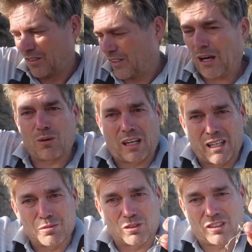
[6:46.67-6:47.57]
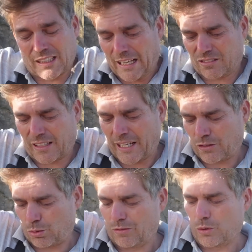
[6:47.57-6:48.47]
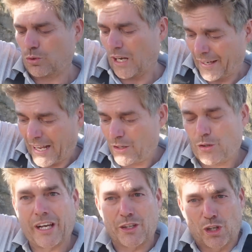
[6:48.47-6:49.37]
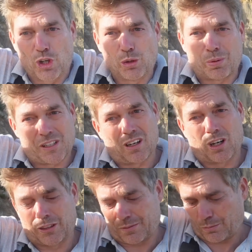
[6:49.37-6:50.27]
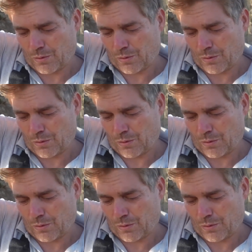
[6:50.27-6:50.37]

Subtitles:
That one clips onto the cascade swivel, and then you get your loop and your line.